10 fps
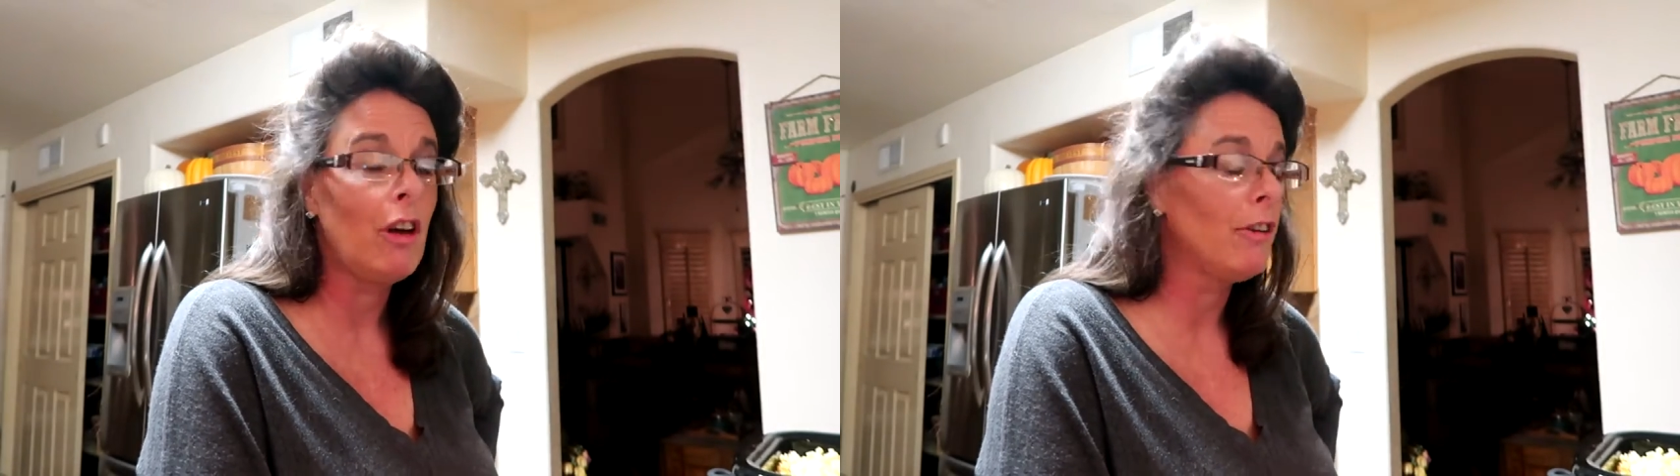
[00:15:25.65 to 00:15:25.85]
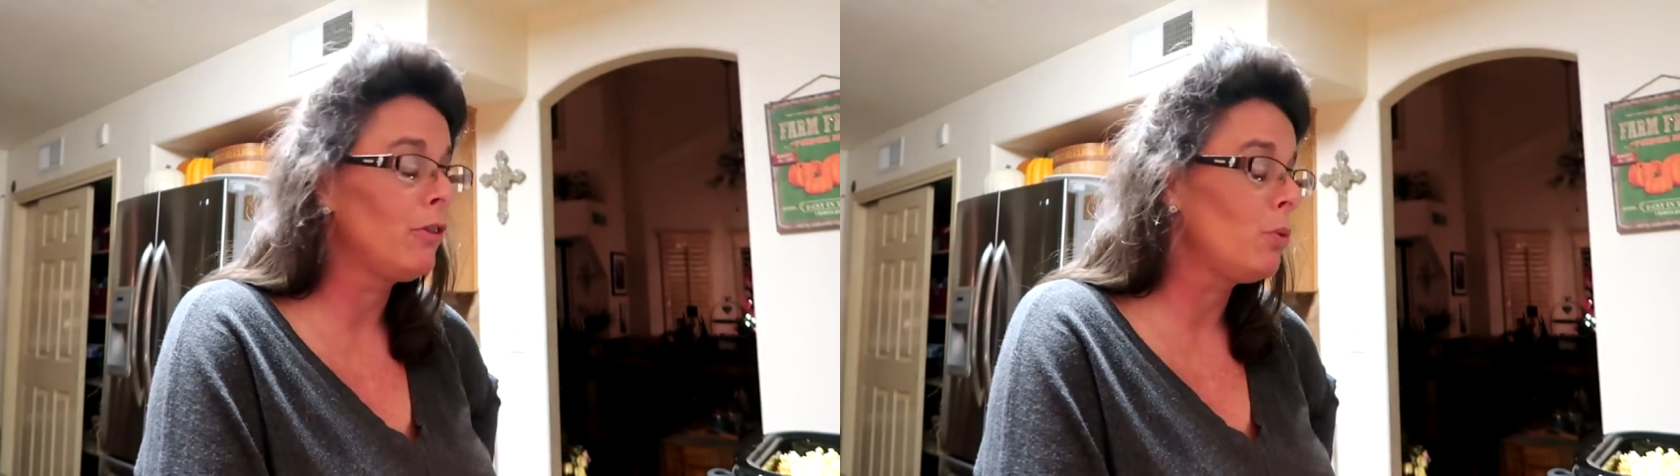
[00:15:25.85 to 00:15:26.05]

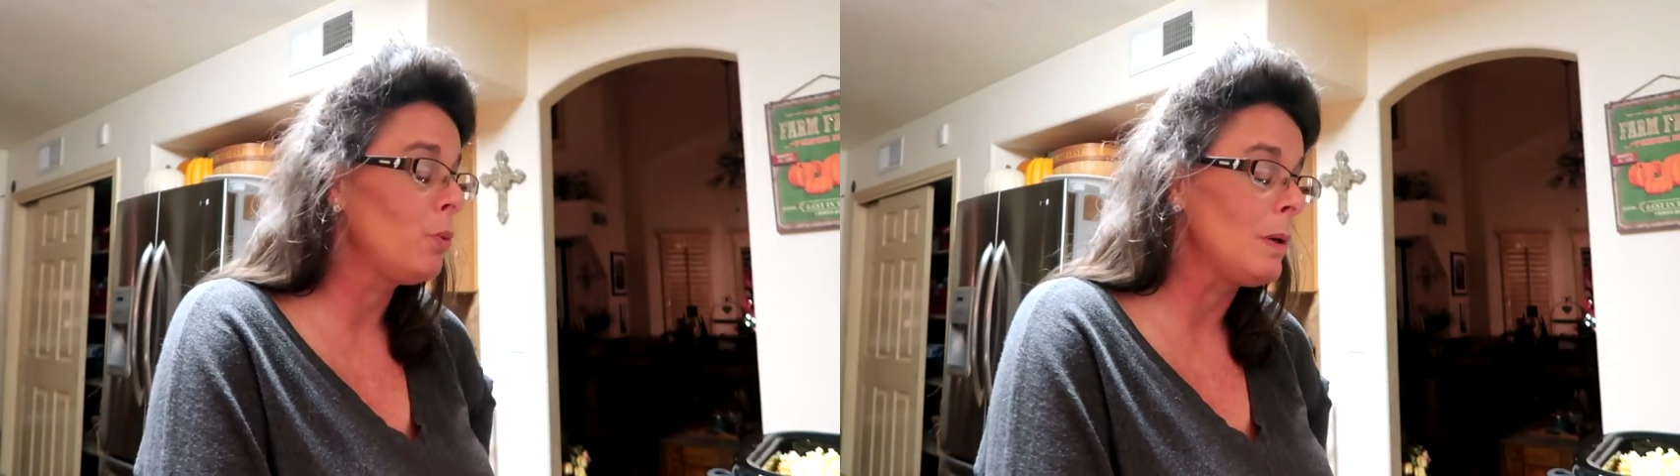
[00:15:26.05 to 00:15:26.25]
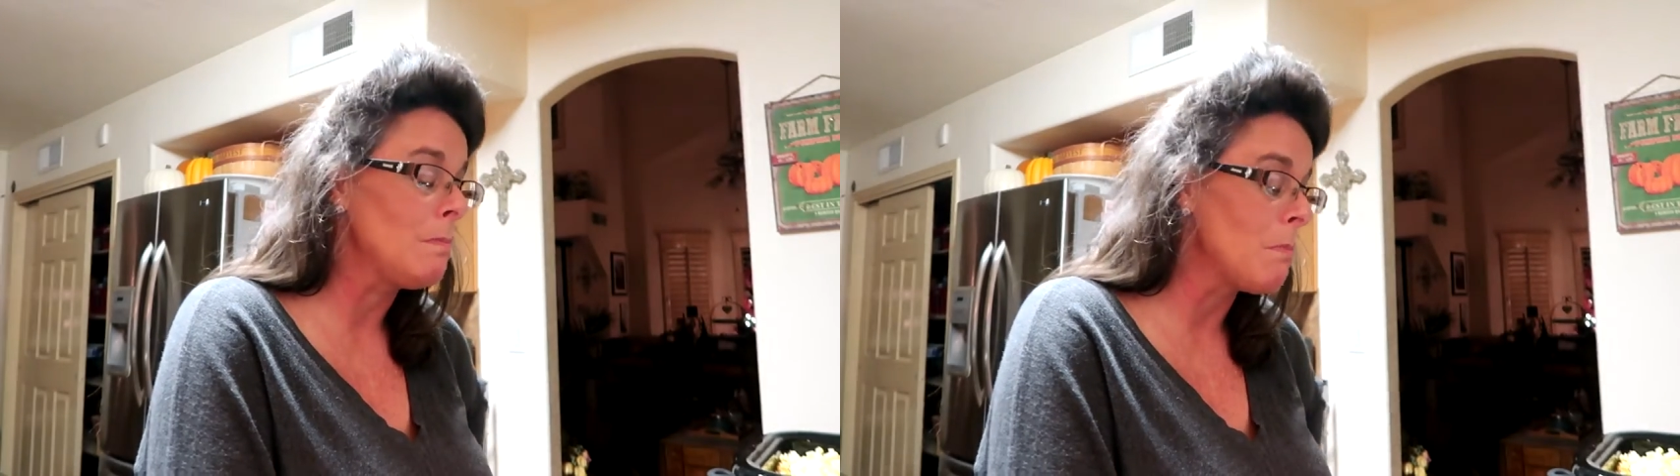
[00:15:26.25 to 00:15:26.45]
just
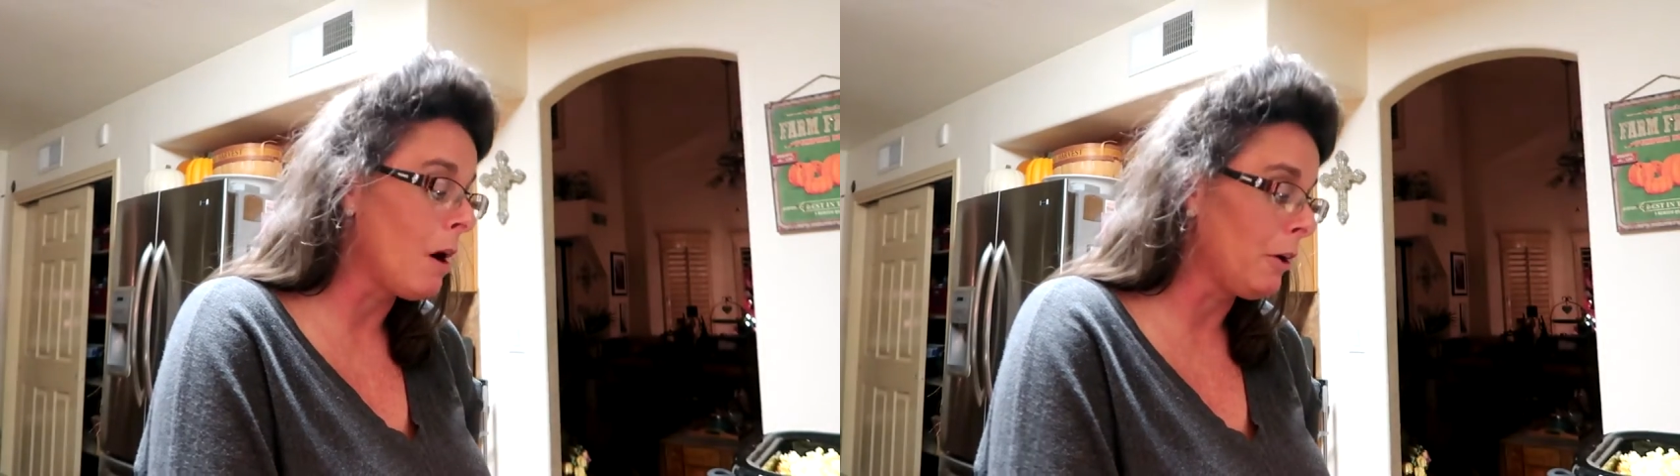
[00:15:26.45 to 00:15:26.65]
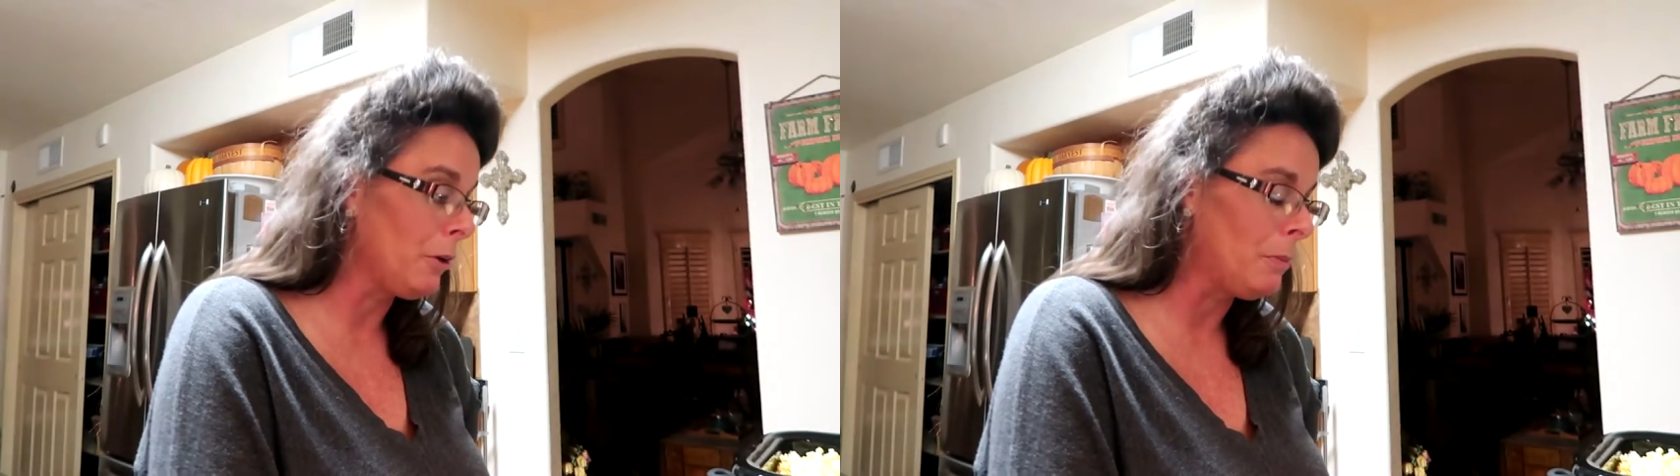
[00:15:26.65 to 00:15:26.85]

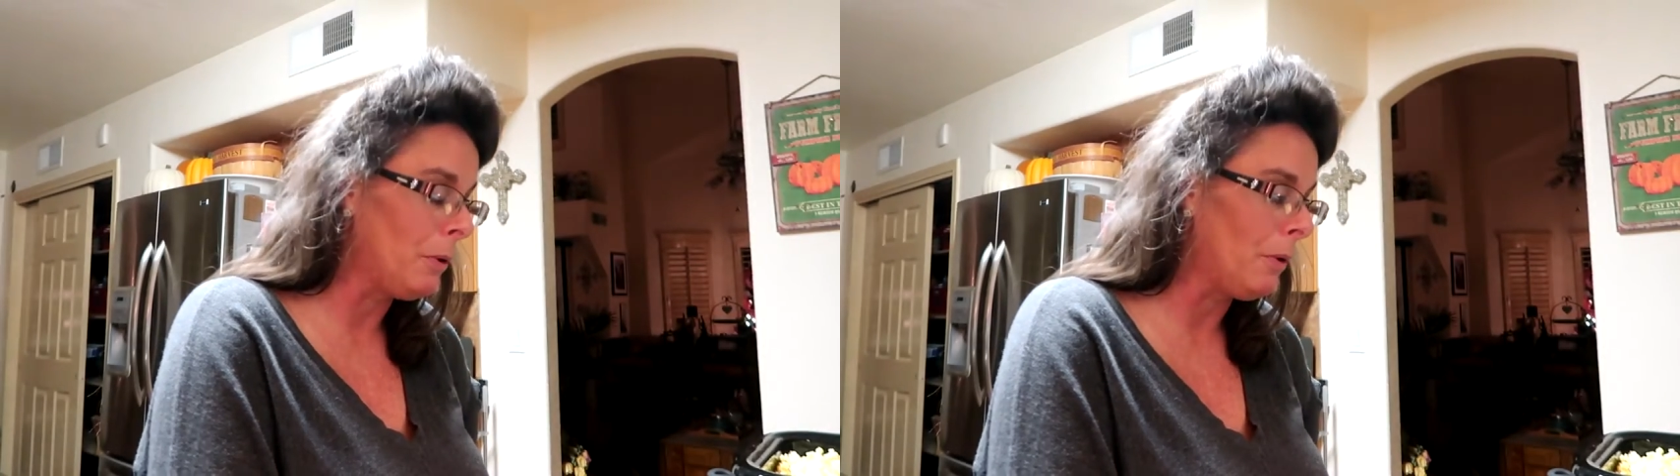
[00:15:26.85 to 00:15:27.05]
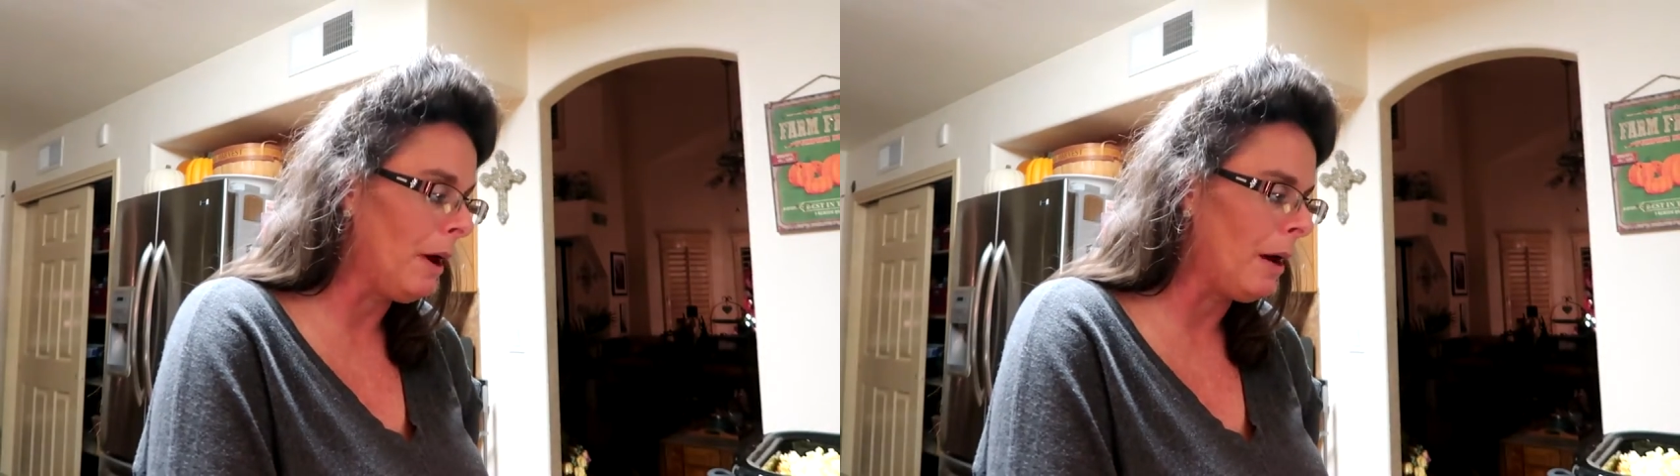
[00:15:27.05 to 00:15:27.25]
remarkable.